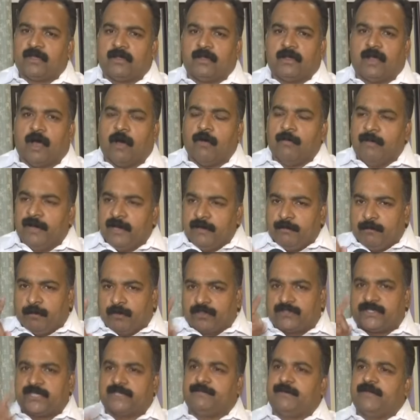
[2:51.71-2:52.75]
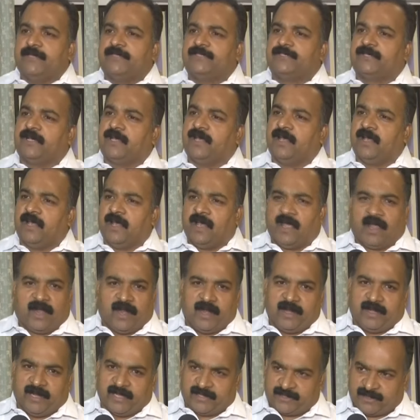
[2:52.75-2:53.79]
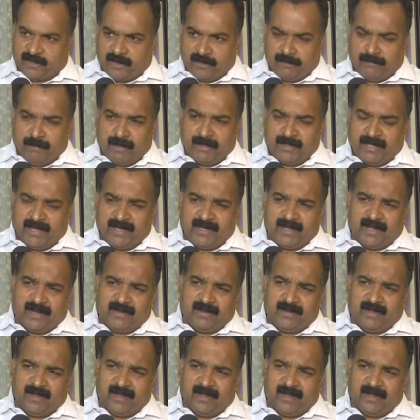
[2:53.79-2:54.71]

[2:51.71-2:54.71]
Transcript: How many boats has been destroyed by the Indian